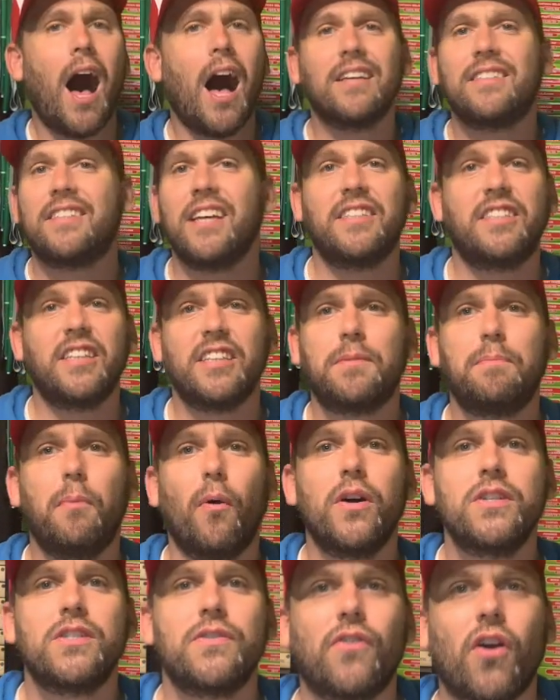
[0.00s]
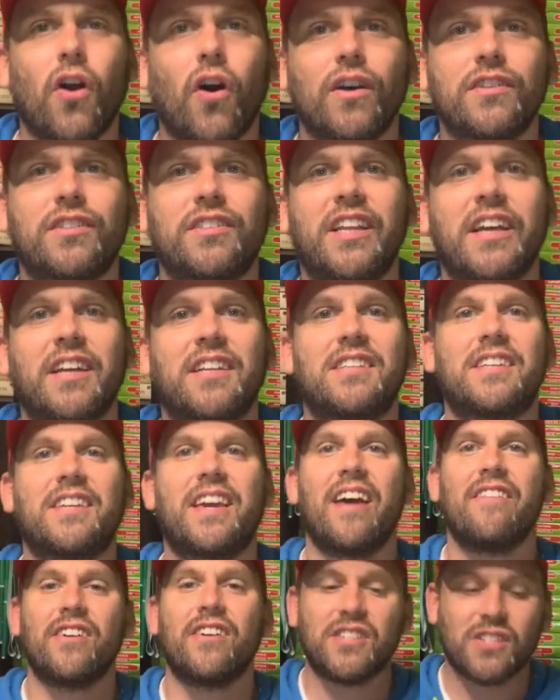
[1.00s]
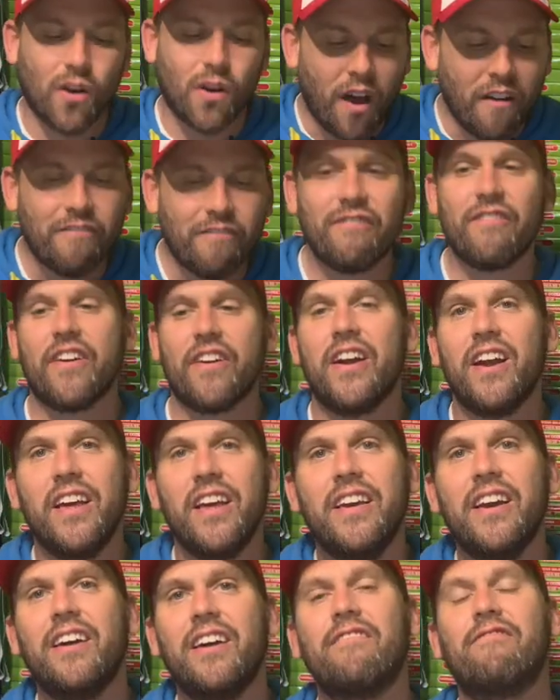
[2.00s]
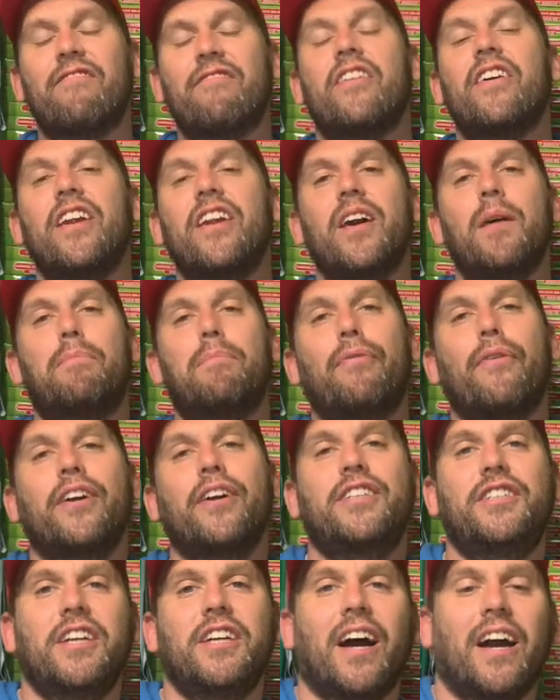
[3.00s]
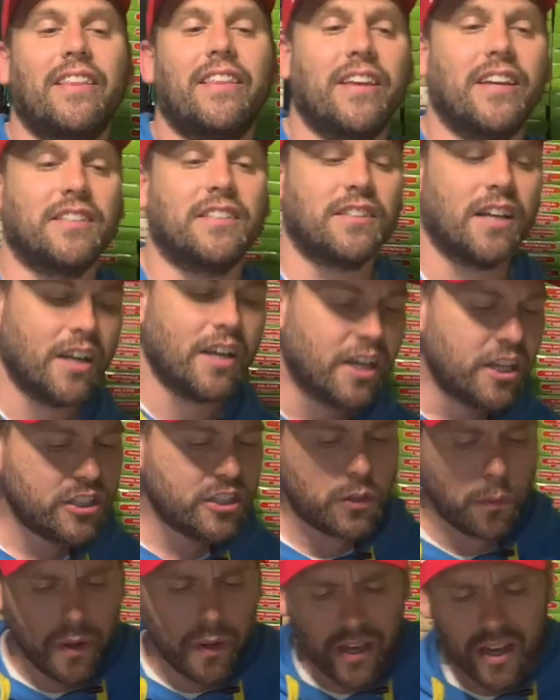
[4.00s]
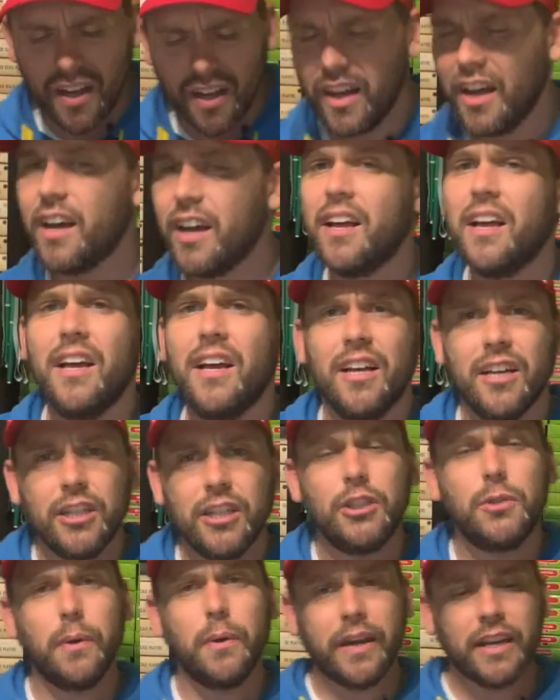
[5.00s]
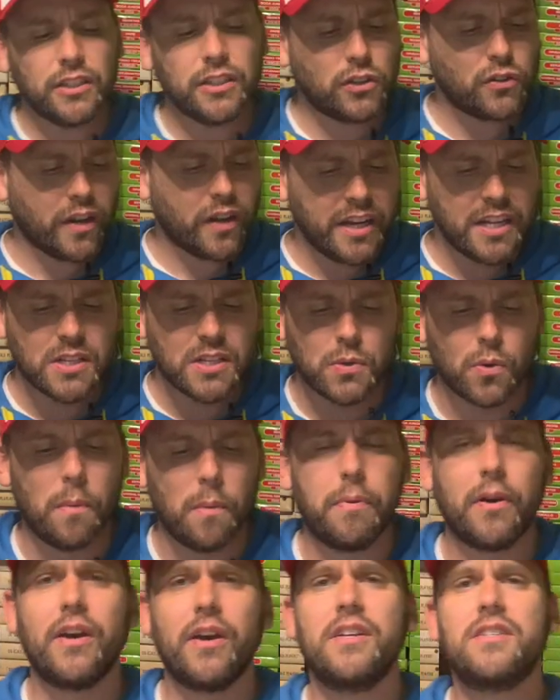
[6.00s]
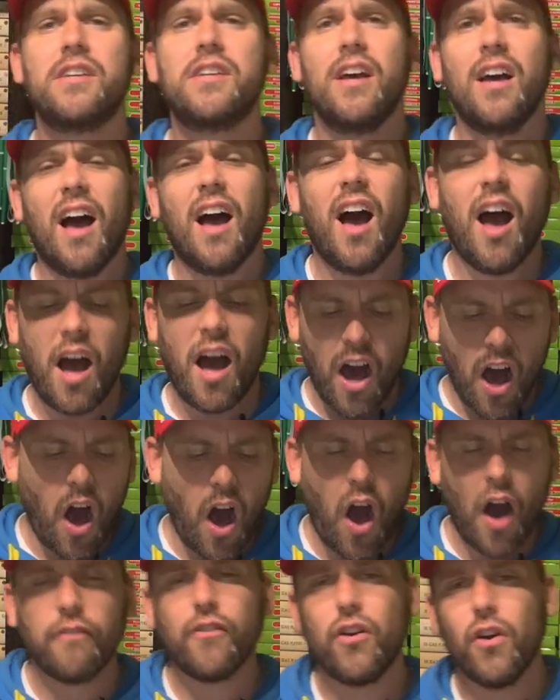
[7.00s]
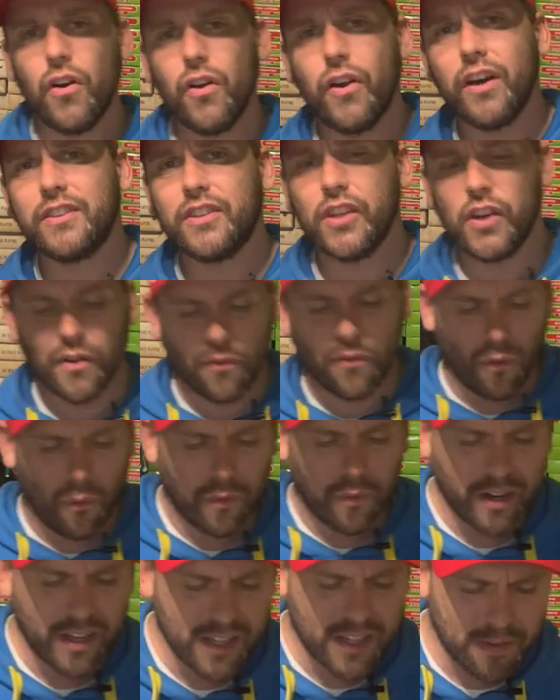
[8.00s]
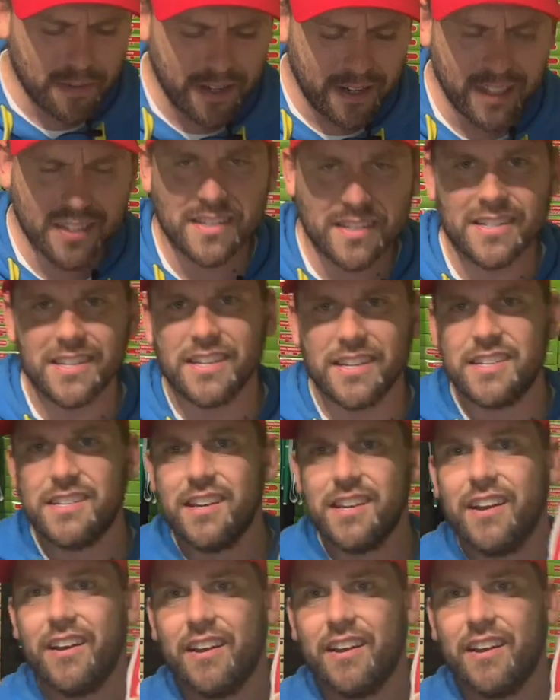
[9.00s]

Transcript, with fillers: Us Essex boys have got to stick together, so I really, really appreciate this. Shall we, uh, shall we get straight into them? Because I've got an idea of what one is. I mean, listen to this.